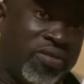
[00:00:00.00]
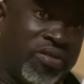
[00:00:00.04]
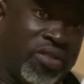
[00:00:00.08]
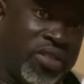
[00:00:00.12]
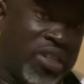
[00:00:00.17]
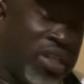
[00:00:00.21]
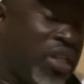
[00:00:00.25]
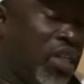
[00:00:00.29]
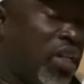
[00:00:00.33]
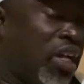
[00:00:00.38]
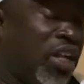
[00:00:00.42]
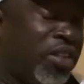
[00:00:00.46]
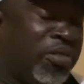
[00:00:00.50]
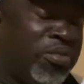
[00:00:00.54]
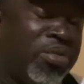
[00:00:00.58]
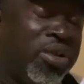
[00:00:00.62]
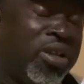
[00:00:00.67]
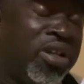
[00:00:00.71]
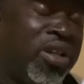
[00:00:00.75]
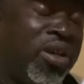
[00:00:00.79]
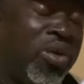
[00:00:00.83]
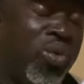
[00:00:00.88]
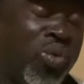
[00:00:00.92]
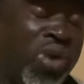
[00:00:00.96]
He can
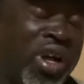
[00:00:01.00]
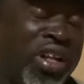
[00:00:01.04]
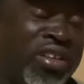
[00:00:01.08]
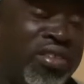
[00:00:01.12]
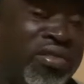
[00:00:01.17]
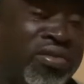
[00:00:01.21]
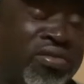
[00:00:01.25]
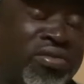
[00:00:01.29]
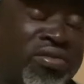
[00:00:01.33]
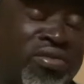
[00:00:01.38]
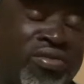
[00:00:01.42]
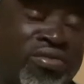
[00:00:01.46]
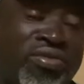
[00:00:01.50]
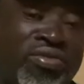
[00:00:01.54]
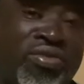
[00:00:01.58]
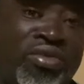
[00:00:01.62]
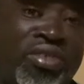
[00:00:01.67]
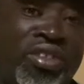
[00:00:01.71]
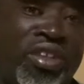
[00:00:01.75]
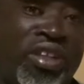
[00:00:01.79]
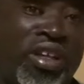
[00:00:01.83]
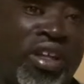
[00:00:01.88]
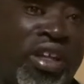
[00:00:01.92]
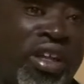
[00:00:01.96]
be the one
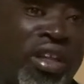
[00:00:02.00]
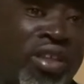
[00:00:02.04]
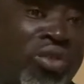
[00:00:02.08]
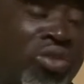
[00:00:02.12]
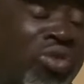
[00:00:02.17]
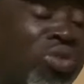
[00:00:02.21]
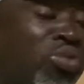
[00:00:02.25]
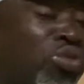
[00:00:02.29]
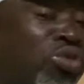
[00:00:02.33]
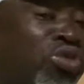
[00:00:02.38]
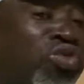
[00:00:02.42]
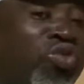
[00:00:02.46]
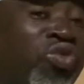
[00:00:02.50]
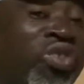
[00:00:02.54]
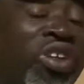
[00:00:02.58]
in Ubu's